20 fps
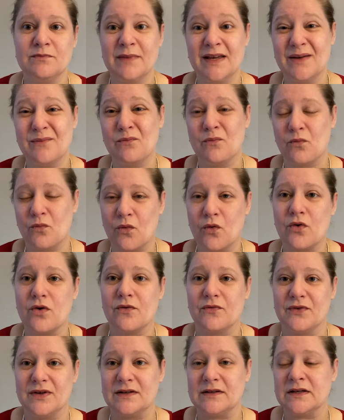make more
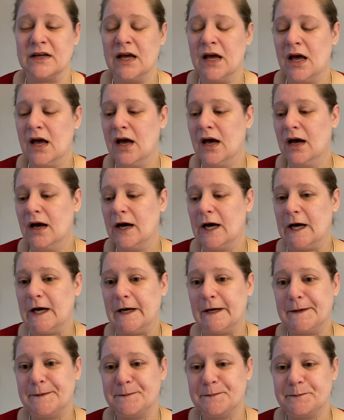of it.
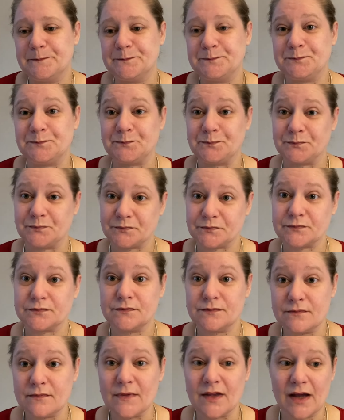
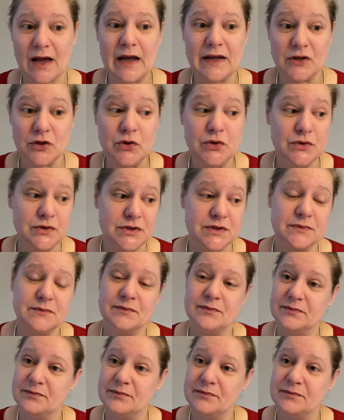I could,